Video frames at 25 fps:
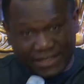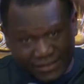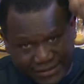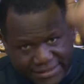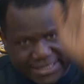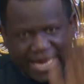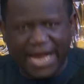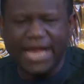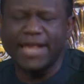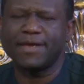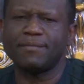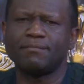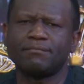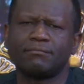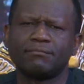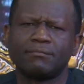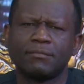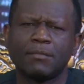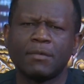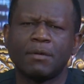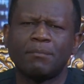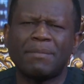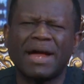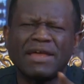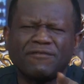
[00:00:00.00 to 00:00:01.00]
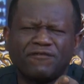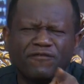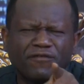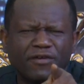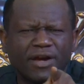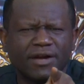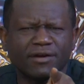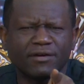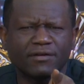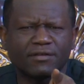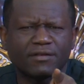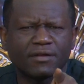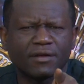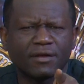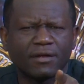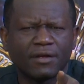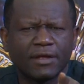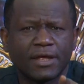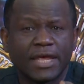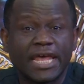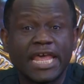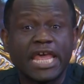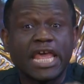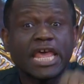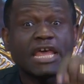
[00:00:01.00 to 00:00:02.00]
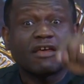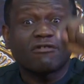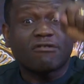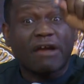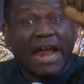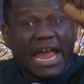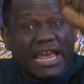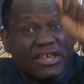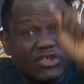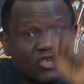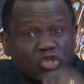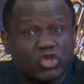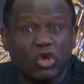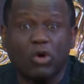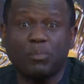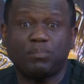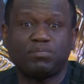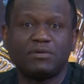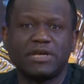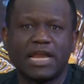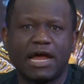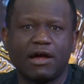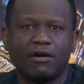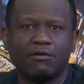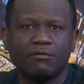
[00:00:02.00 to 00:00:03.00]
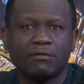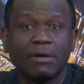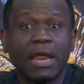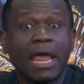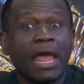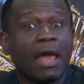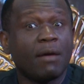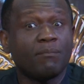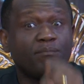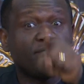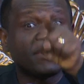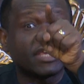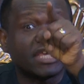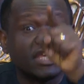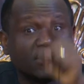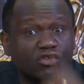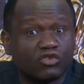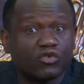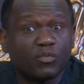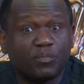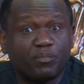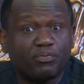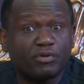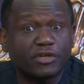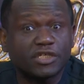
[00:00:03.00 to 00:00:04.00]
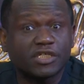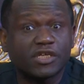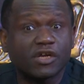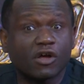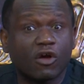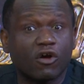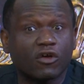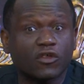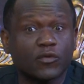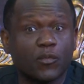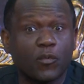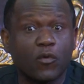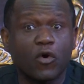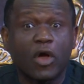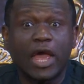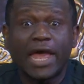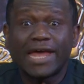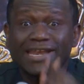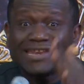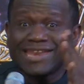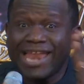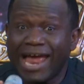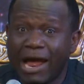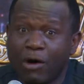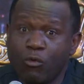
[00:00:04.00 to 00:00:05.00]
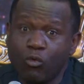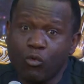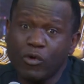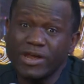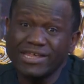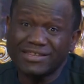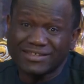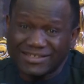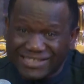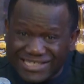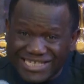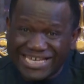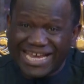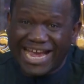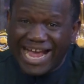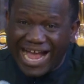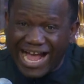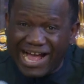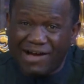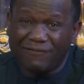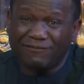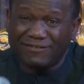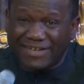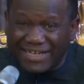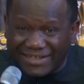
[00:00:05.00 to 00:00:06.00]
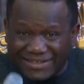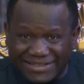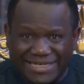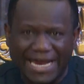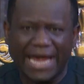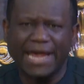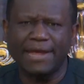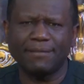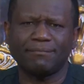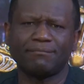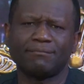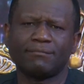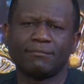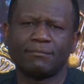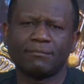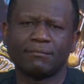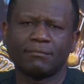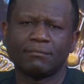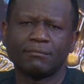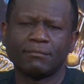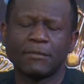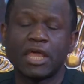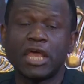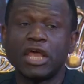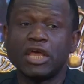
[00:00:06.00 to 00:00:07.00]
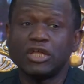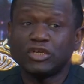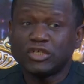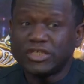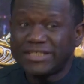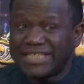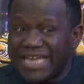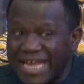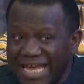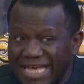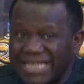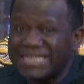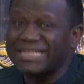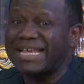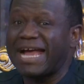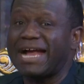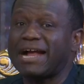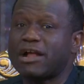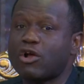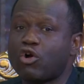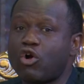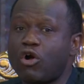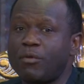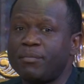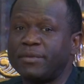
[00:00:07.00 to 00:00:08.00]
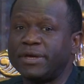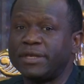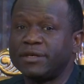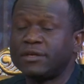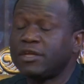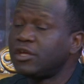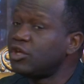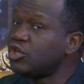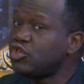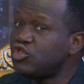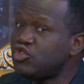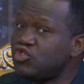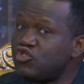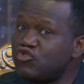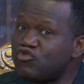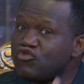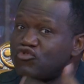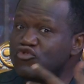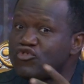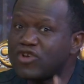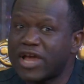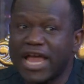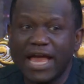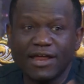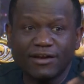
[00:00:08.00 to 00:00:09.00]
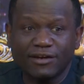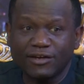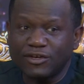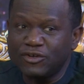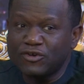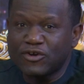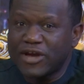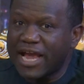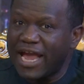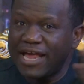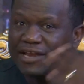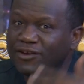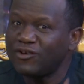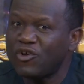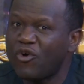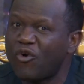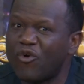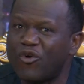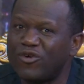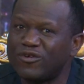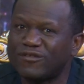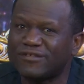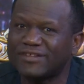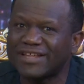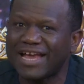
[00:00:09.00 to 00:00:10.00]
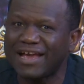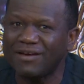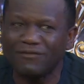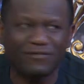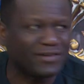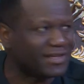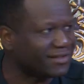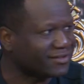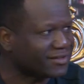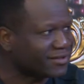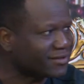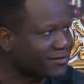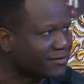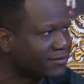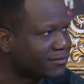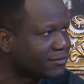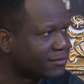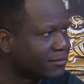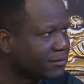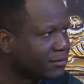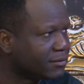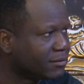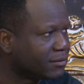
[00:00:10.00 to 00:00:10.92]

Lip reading: time, my friends, rise up now and begin to preach the gospel. Now we still have the time. Days are coming. You can't hold service.